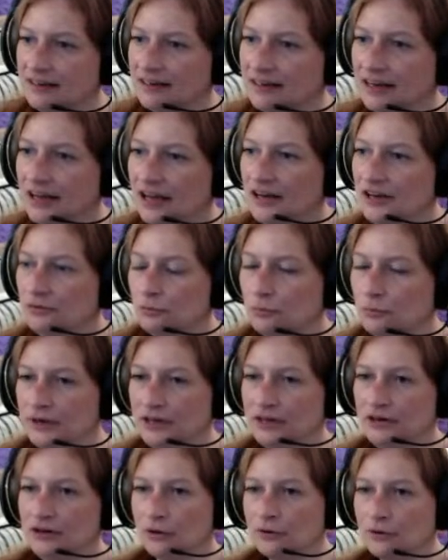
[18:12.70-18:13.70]
And
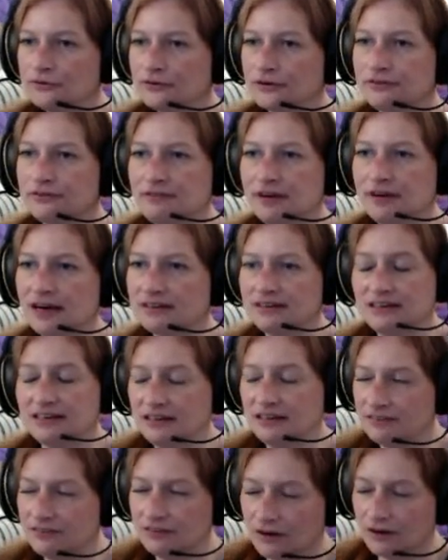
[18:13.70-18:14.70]
we know for a fact that
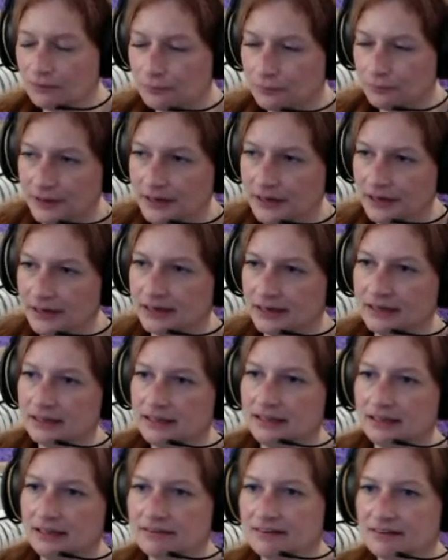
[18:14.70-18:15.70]
he's not reading it.
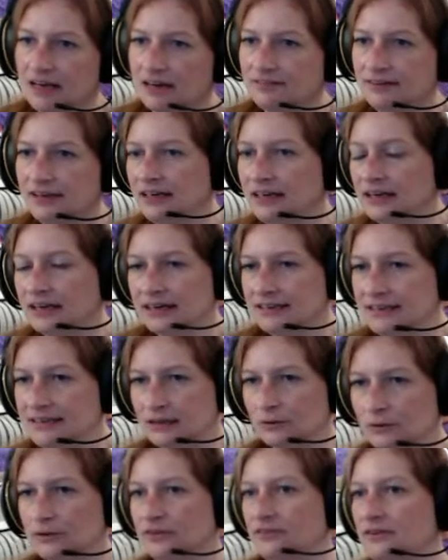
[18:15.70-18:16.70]
He doesn't have any
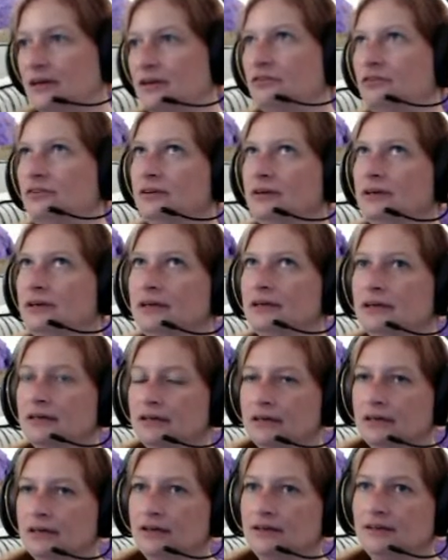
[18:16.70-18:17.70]
idea what's actually
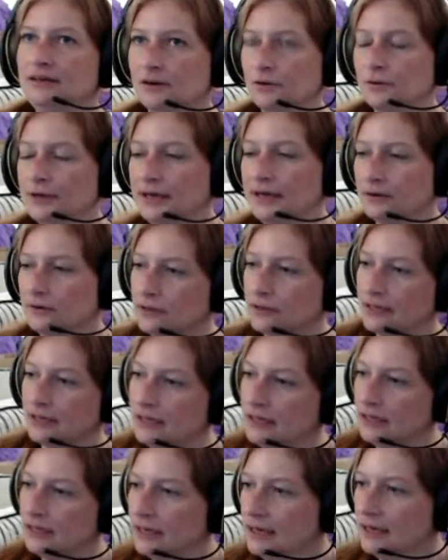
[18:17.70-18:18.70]
going
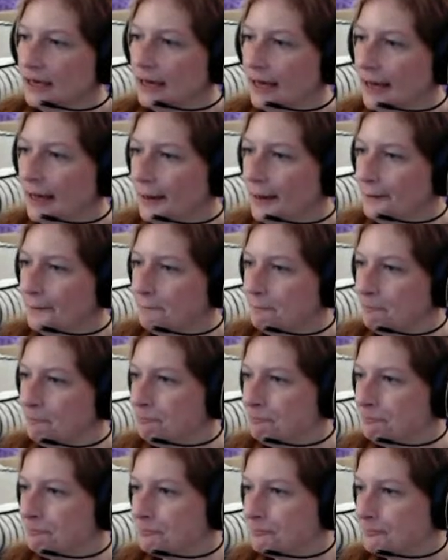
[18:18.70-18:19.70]
on.
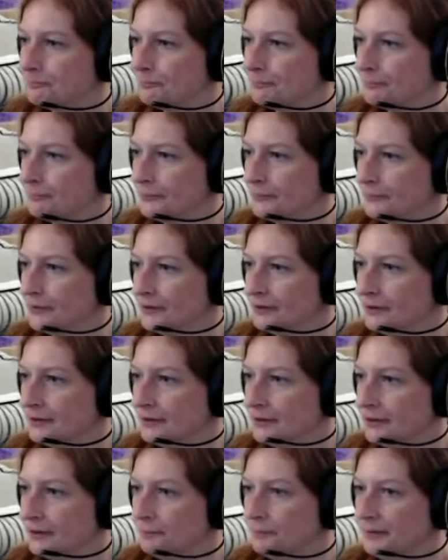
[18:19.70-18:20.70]

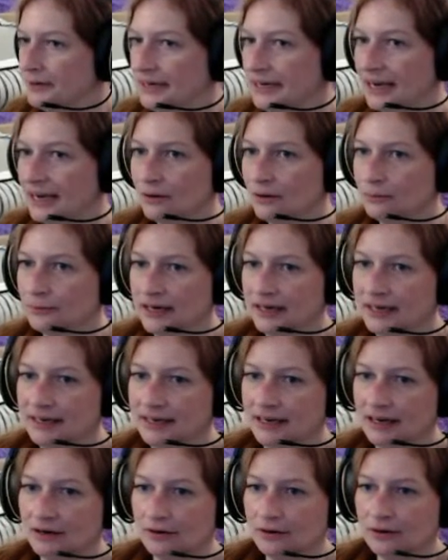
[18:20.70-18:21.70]
But yeah, right
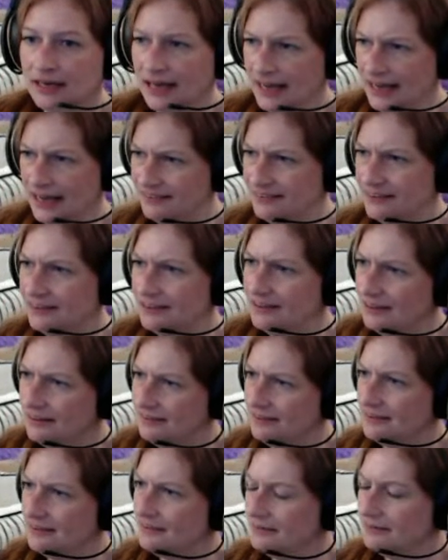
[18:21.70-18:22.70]
now, is
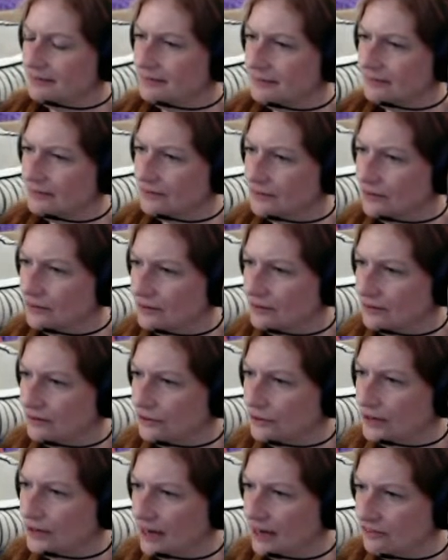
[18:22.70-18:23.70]
it
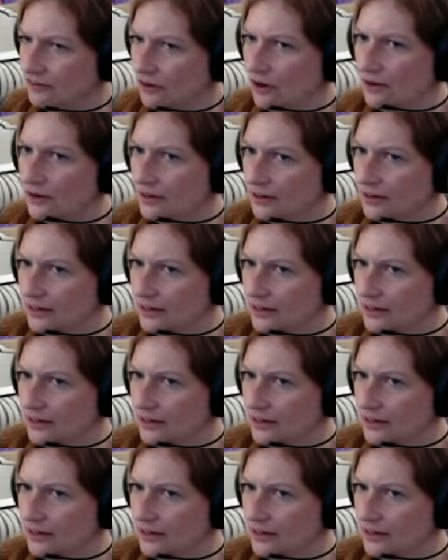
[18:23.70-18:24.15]
you guys are in a